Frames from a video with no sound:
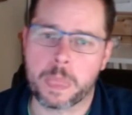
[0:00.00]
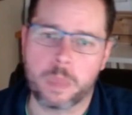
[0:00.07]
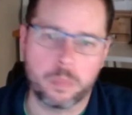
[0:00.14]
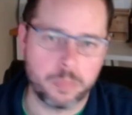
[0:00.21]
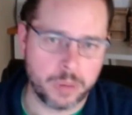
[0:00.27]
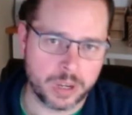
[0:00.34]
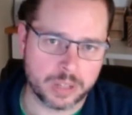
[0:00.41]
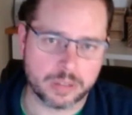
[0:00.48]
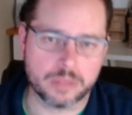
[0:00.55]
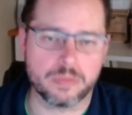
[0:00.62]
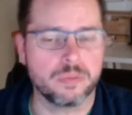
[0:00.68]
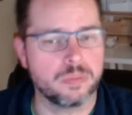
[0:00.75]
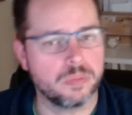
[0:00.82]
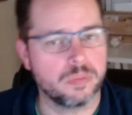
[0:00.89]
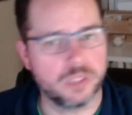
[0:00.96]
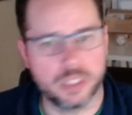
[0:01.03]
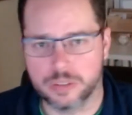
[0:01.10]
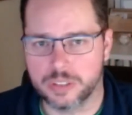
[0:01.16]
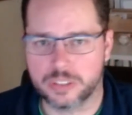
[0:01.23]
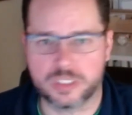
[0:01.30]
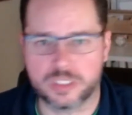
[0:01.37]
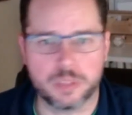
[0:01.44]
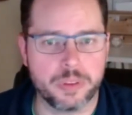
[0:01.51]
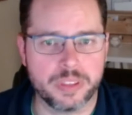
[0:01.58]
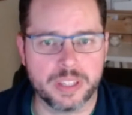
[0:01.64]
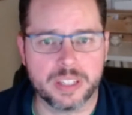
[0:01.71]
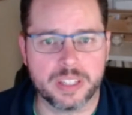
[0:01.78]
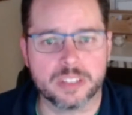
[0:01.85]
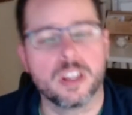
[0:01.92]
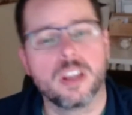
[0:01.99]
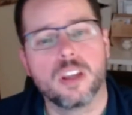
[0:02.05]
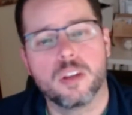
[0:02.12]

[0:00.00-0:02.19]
But, you know, the simple thing is